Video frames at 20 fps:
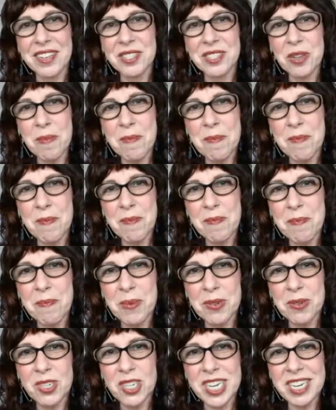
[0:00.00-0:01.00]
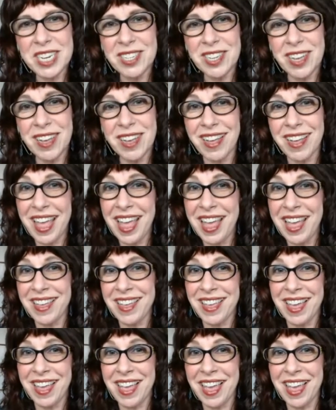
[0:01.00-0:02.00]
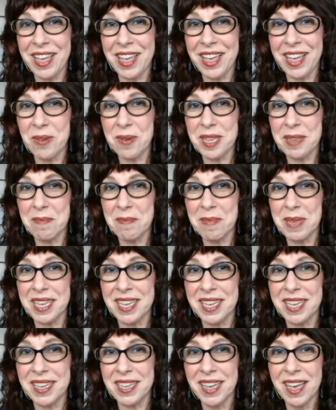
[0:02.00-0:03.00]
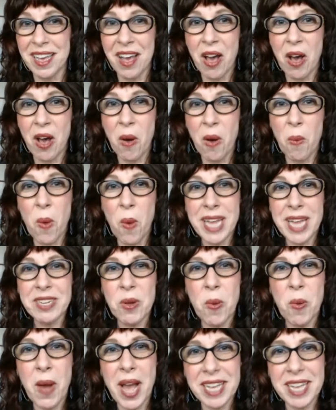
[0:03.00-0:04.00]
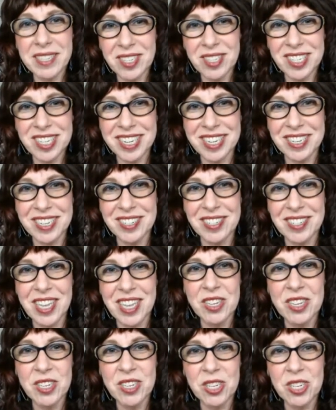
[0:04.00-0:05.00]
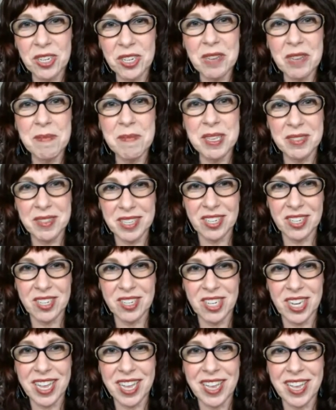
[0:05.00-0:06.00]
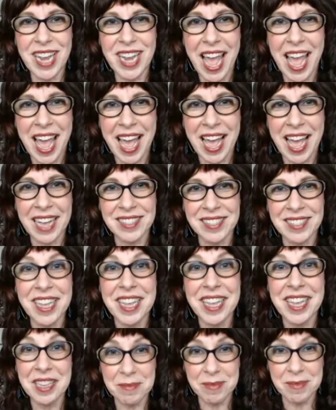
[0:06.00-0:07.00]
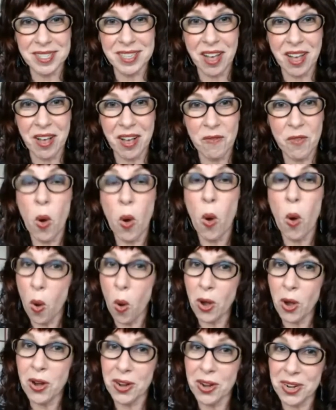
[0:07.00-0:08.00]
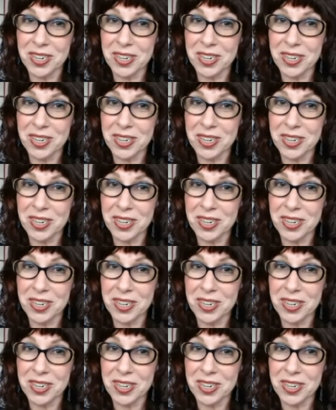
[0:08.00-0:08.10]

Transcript: So, Birgitta, aka Queen Bee, what questions should a musician ask himself or